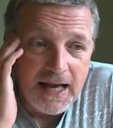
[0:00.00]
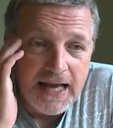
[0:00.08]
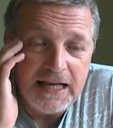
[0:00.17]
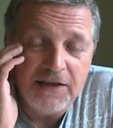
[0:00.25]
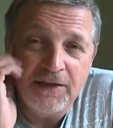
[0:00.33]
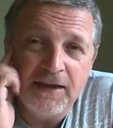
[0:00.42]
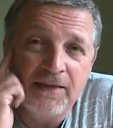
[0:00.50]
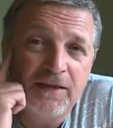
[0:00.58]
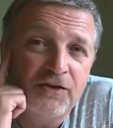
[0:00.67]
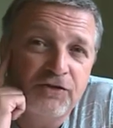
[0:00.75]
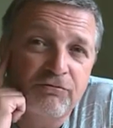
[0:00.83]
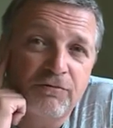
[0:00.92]
Anything
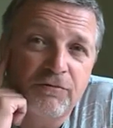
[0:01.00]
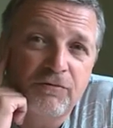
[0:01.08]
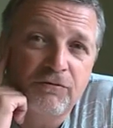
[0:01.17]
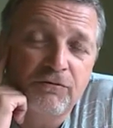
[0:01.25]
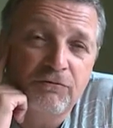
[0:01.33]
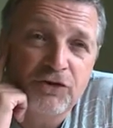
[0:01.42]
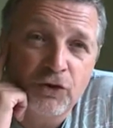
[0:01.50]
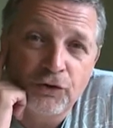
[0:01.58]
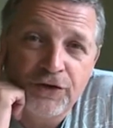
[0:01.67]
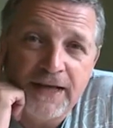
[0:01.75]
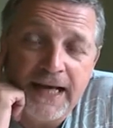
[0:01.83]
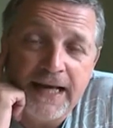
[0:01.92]
that's
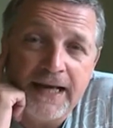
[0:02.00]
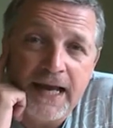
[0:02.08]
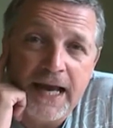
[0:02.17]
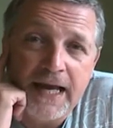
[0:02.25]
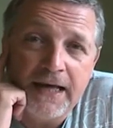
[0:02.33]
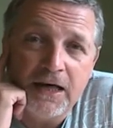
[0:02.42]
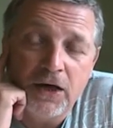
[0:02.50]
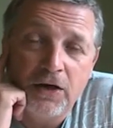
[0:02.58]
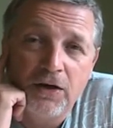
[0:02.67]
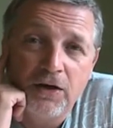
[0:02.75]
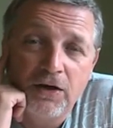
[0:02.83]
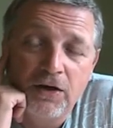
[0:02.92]
resulted in a
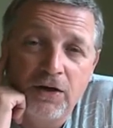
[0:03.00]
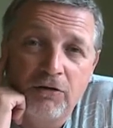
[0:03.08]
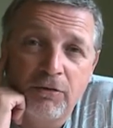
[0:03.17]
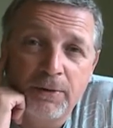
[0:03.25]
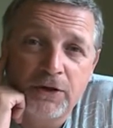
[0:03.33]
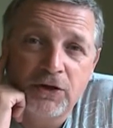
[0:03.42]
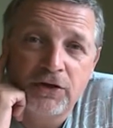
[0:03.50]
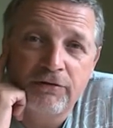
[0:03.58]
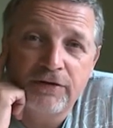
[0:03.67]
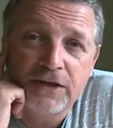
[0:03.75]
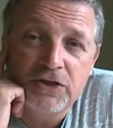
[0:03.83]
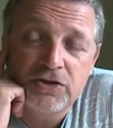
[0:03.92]
criminal
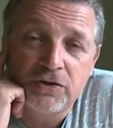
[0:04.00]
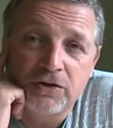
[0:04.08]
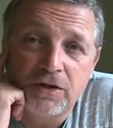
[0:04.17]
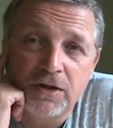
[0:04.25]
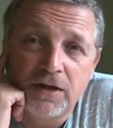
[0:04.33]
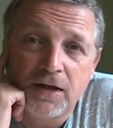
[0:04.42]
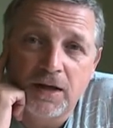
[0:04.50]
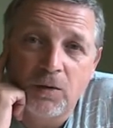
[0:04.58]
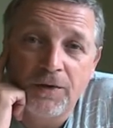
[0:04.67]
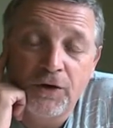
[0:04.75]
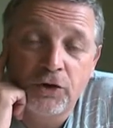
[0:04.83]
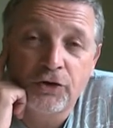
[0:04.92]
conviction
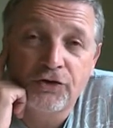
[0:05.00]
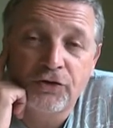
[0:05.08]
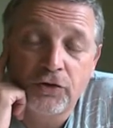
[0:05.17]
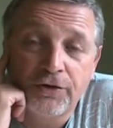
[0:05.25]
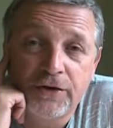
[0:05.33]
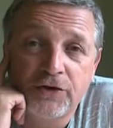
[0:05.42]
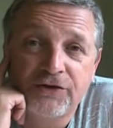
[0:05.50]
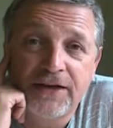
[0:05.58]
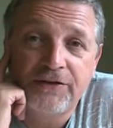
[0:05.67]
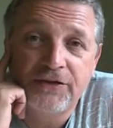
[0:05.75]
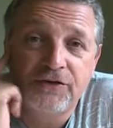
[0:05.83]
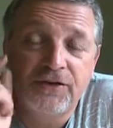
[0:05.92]
with a custodial
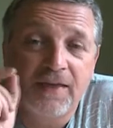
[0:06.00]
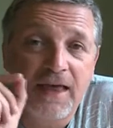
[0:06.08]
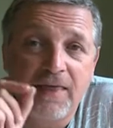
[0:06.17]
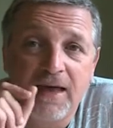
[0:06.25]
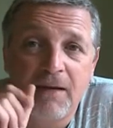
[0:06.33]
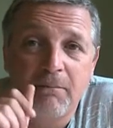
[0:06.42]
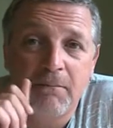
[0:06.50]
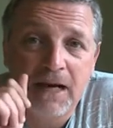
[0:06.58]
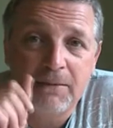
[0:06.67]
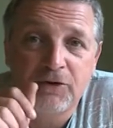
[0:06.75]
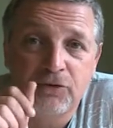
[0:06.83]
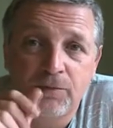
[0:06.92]
sentence, now that
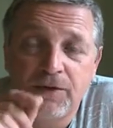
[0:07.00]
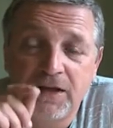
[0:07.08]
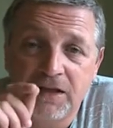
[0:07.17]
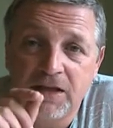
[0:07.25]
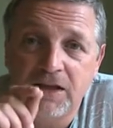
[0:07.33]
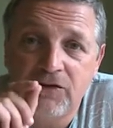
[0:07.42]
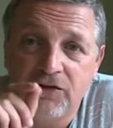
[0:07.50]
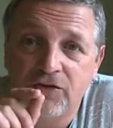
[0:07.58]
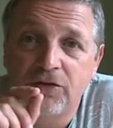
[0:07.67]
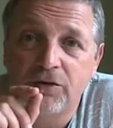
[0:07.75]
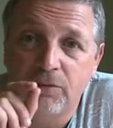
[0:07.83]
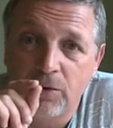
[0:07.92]
might be something you need to
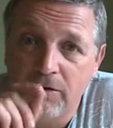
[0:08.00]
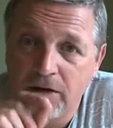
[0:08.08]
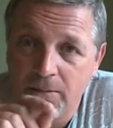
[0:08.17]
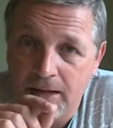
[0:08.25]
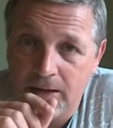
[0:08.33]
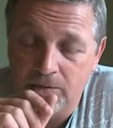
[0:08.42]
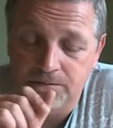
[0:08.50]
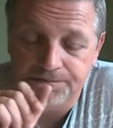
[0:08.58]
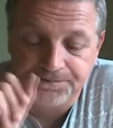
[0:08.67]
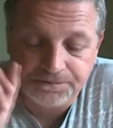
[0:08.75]
sort of worry about.